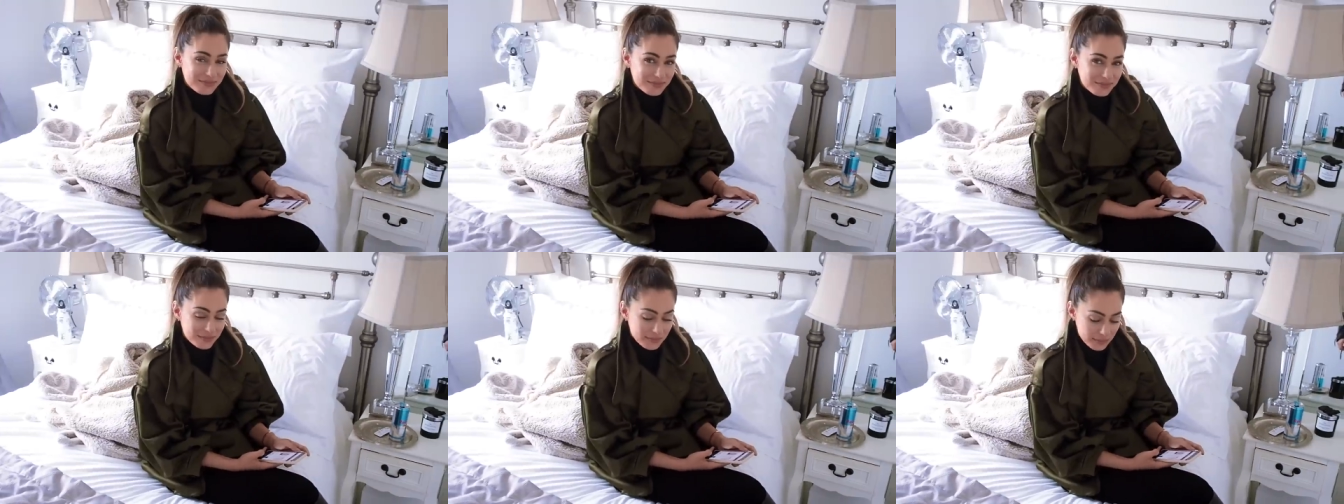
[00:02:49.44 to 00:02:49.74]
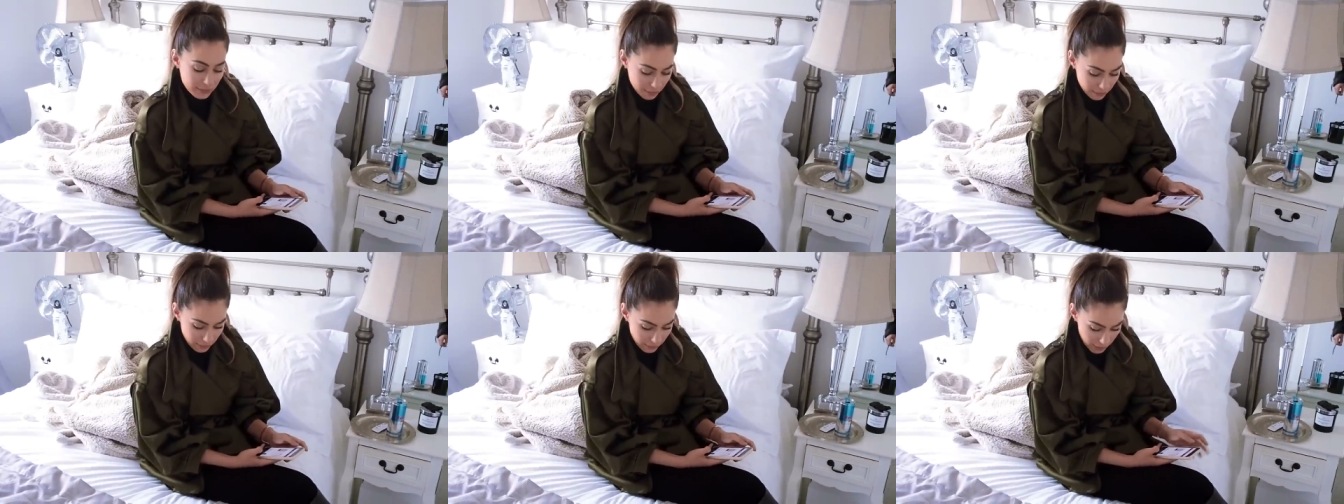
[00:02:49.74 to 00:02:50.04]
Where's
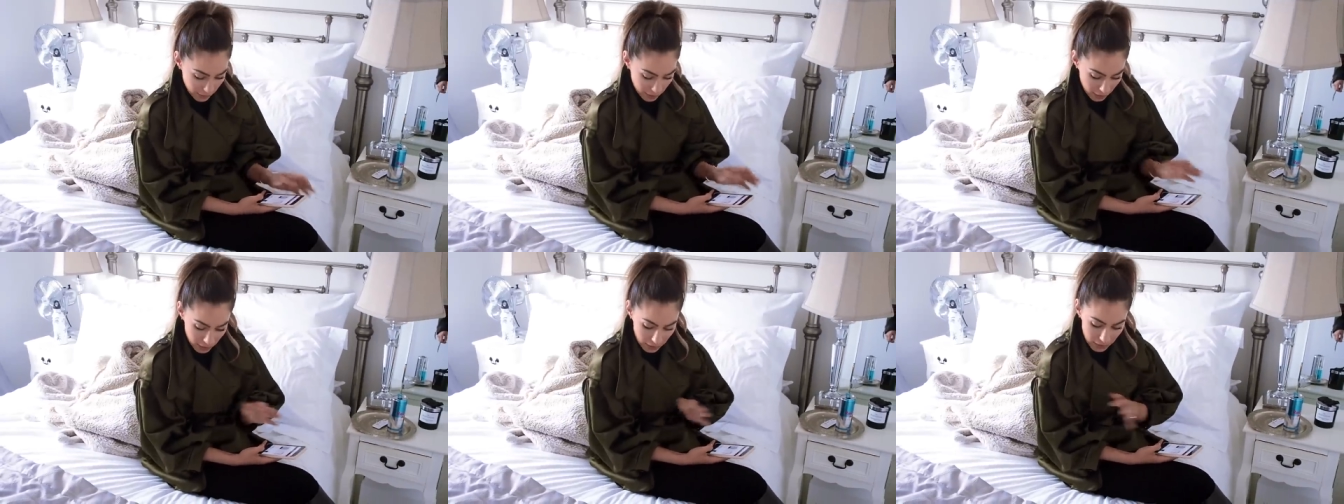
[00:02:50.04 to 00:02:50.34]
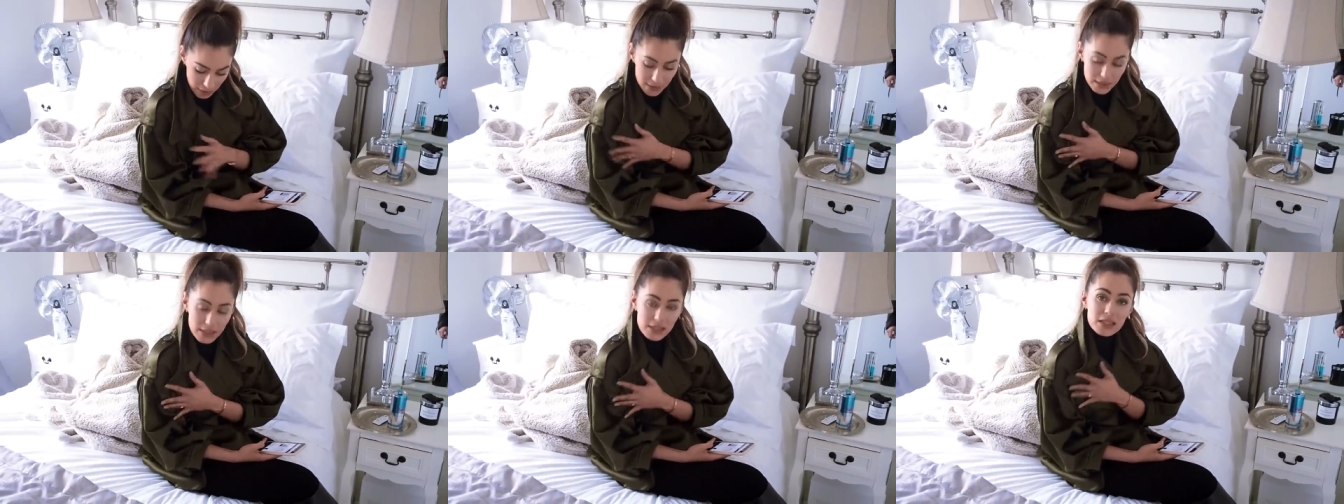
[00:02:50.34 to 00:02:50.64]
your jacket from?
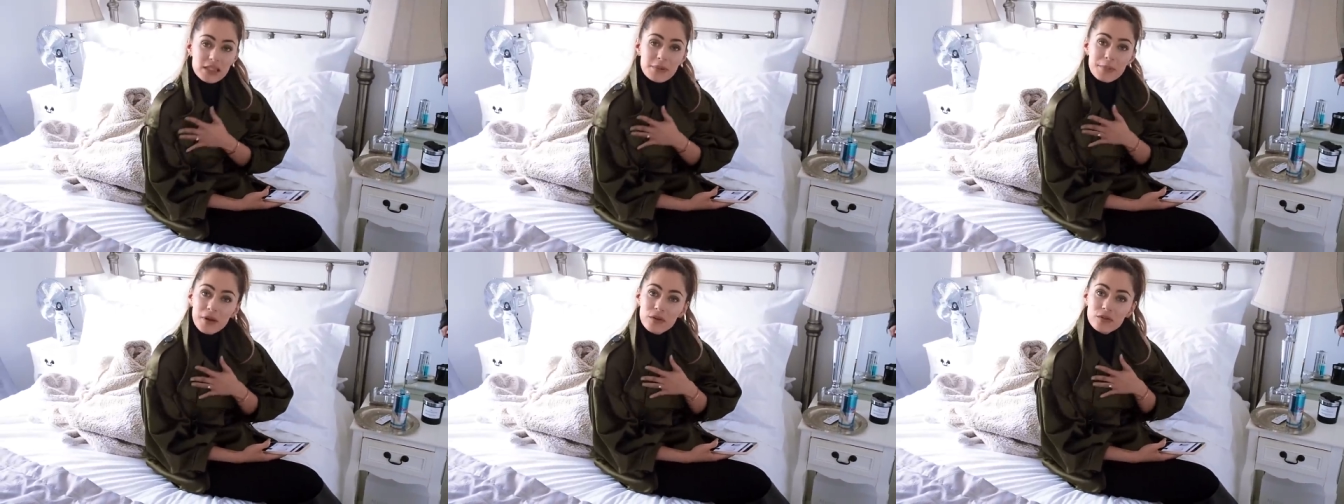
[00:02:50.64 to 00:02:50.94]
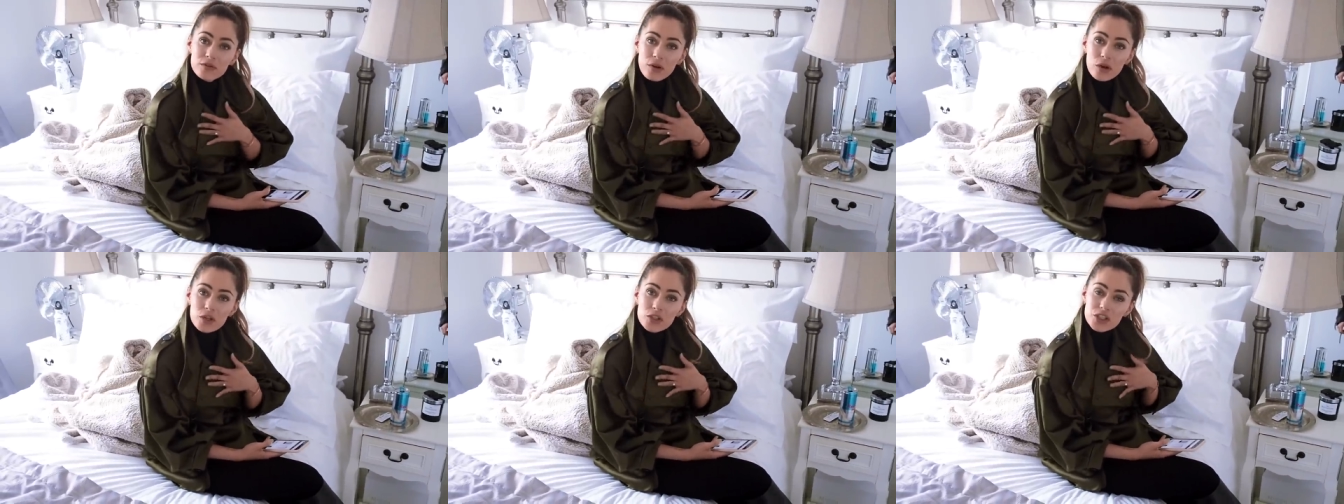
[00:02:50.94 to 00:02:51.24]
This is
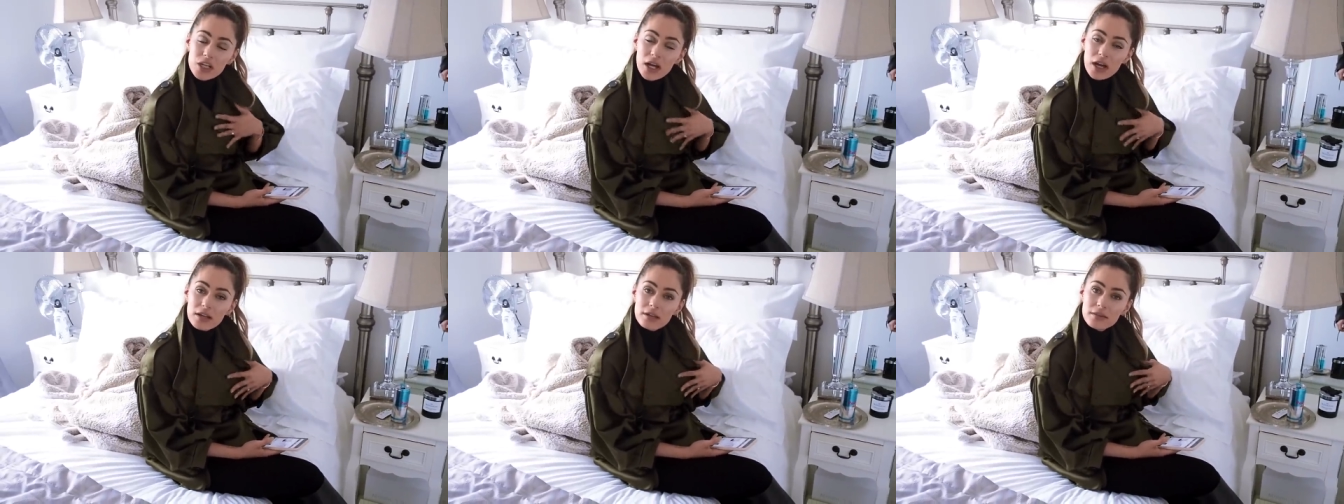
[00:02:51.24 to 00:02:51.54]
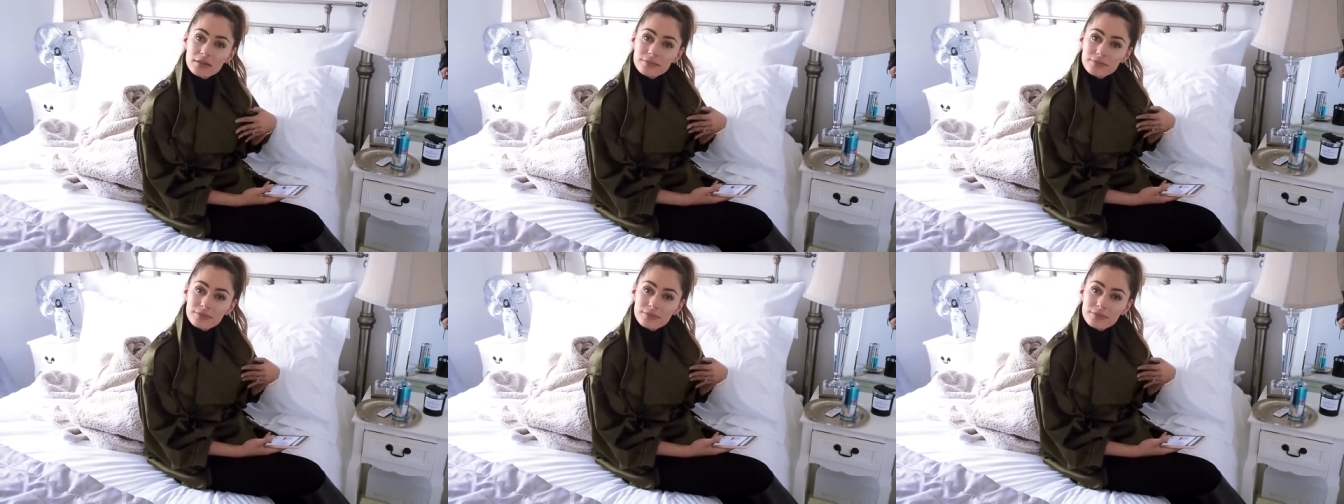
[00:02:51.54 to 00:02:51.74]
Simone Rocha.